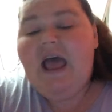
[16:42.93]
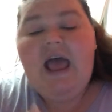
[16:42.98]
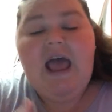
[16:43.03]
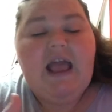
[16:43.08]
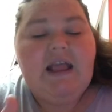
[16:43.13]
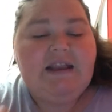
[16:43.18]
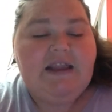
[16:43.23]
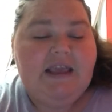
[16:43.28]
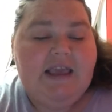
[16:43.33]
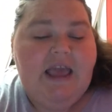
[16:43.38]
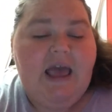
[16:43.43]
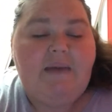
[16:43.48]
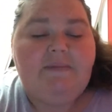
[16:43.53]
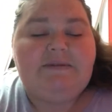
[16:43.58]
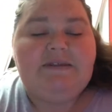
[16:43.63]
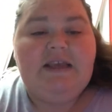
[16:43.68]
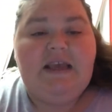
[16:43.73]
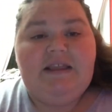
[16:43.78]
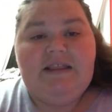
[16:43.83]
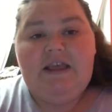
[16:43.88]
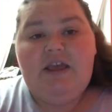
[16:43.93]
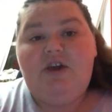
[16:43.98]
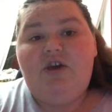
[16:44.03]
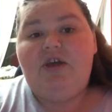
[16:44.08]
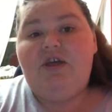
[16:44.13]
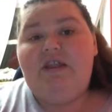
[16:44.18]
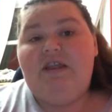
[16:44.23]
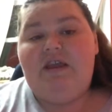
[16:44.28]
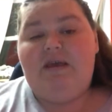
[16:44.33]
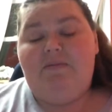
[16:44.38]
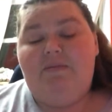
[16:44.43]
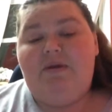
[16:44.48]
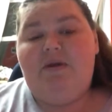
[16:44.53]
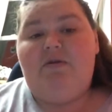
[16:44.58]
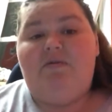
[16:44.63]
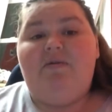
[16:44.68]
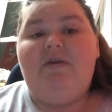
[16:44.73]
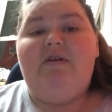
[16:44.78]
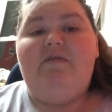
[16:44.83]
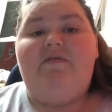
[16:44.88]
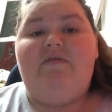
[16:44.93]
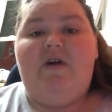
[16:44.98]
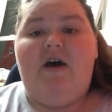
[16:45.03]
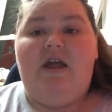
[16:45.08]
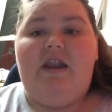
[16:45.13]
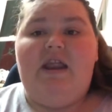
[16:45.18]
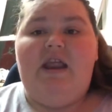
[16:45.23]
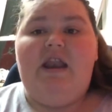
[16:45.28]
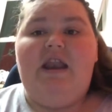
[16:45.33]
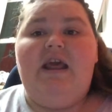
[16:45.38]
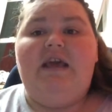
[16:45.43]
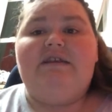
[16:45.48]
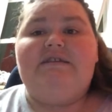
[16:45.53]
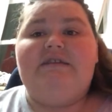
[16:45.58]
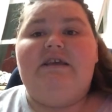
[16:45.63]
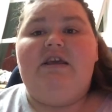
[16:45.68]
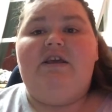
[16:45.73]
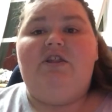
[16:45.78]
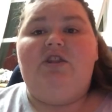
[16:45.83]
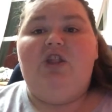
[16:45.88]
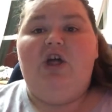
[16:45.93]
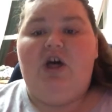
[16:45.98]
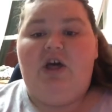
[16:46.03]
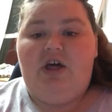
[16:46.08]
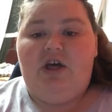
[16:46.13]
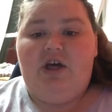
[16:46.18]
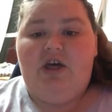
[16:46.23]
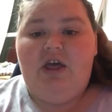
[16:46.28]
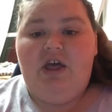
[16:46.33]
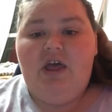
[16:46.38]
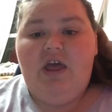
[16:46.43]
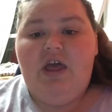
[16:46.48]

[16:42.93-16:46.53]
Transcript: And they kept saying they couldn't give me a refund. And I was like, look,